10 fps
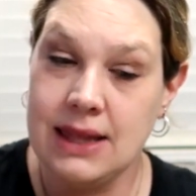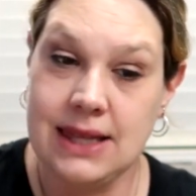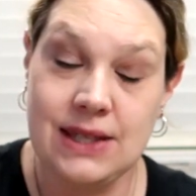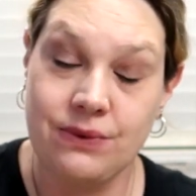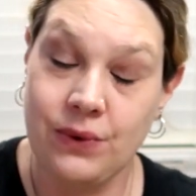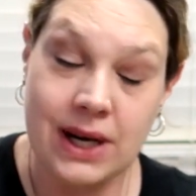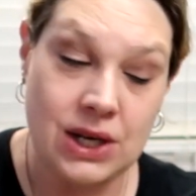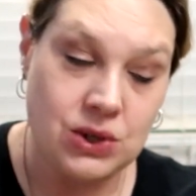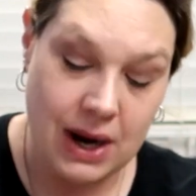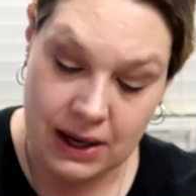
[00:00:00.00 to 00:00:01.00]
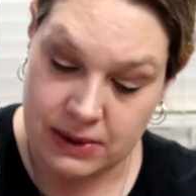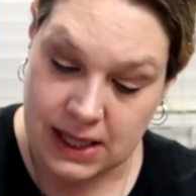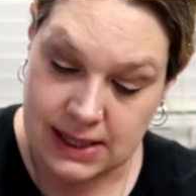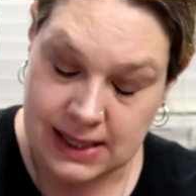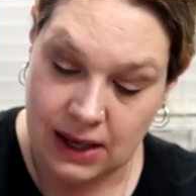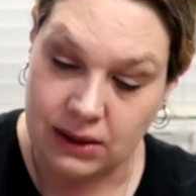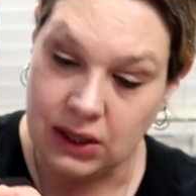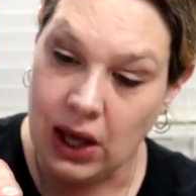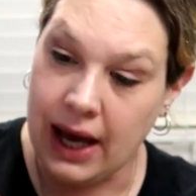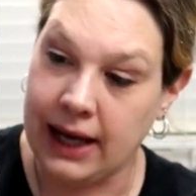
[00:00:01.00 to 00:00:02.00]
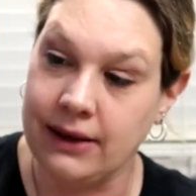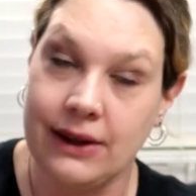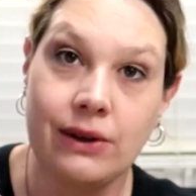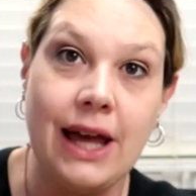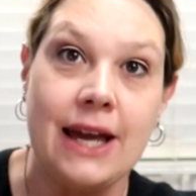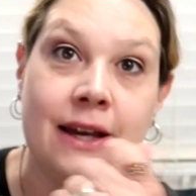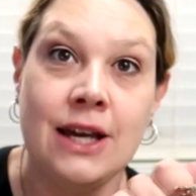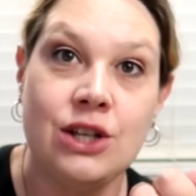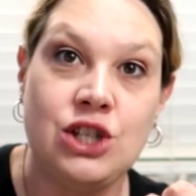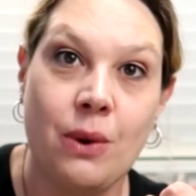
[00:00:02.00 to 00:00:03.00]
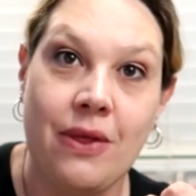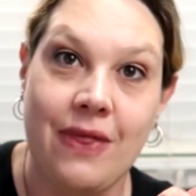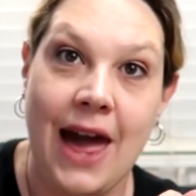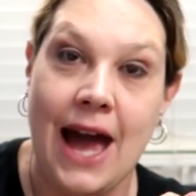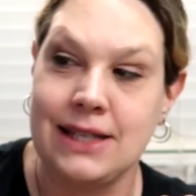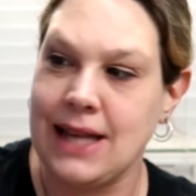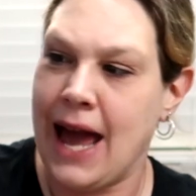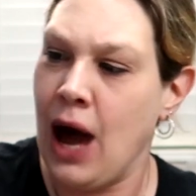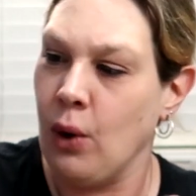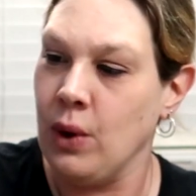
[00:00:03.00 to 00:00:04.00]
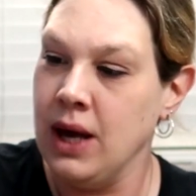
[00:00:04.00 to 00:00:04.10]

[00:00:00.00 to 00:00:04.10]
These freaking trainers I see online, they're like doing that. Ow.